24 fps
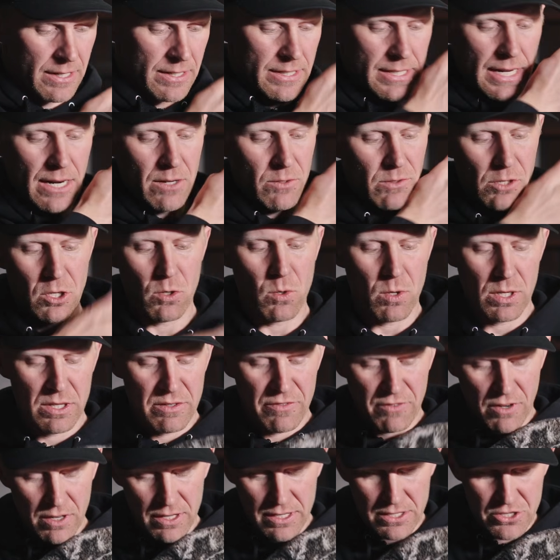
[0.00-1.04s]
Down low on the
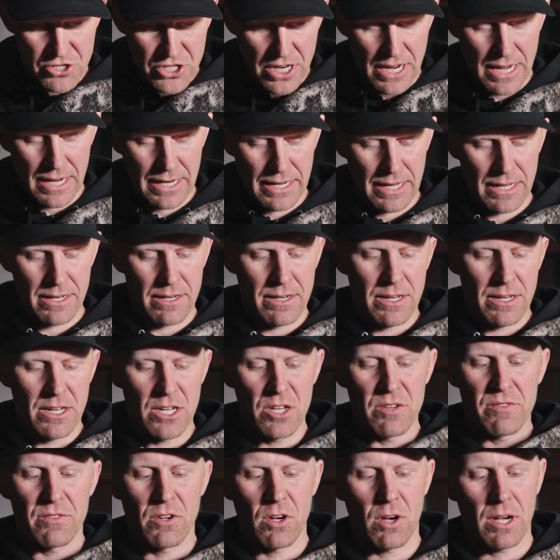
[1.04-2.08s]
front of the jacket,
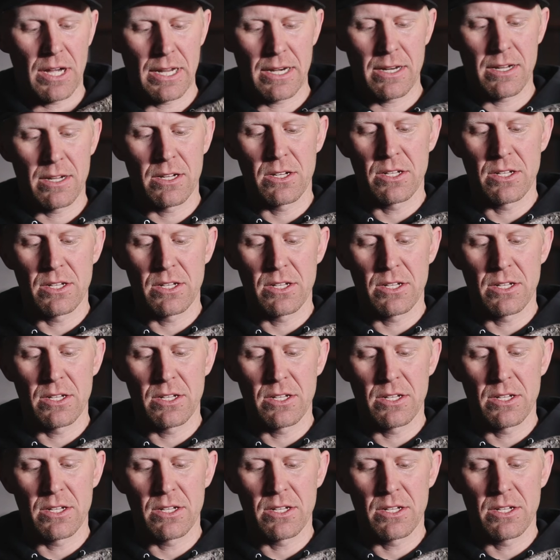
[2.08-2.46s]
you've got